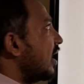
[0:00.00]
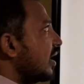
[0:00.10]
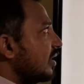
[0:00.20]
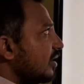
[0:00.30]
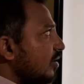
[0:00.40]

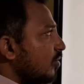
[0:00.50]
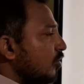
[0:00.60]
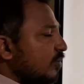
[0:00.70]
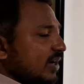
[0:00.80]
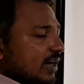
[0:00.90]
and drill hole
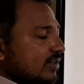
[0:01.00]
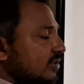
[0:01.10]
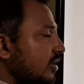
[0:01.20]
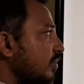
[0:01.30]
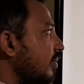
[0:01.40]

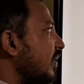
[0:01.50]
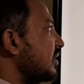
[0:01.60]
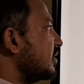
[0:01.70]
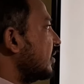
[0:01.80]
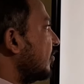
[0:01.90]
nomenclature table
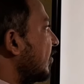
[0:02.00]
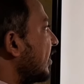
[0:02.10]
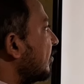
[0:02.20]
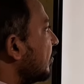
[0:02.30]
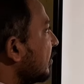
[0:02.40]
match,
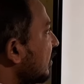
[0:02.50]
where